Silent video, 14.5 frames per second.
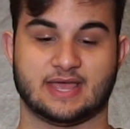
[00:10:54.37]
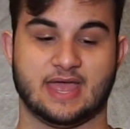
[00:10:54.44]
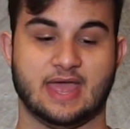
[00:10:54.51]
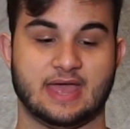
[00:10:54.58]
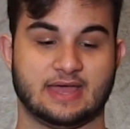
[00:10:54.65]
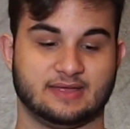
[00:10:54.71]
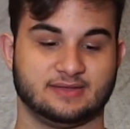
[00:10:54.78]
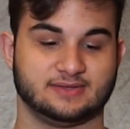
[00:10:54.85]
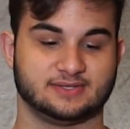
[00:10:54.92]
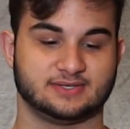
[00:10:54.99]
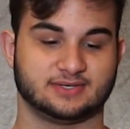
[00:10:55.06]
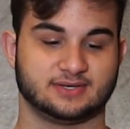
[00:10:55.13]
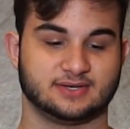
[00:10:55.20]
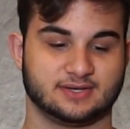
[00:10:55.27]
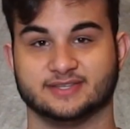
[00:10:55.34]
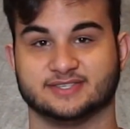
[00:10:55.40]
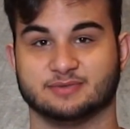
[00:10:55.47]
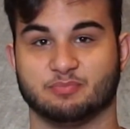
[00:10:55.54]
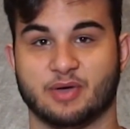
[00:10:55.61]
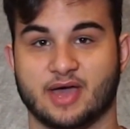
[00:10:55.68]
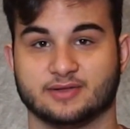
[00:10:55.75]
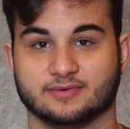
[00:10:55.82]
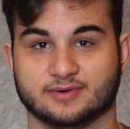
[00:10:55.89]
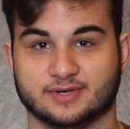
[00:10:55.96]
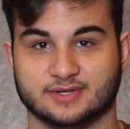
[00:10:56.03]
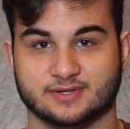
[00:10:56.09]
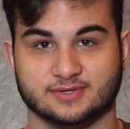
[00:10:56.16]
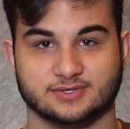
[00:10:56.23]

And it's the battery.